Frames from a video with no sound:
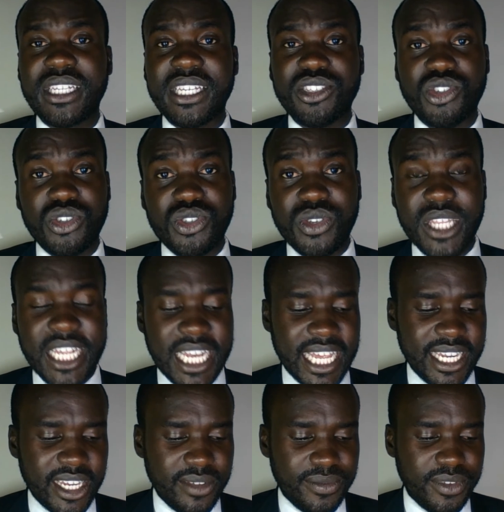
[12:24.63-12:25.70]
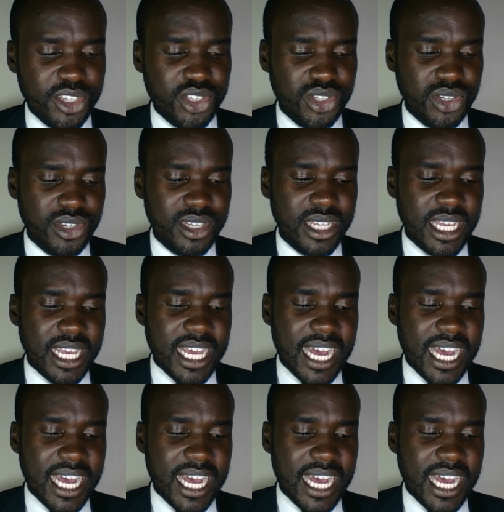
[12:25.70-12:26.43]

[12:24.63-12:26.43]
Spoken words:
There's also the Land Division,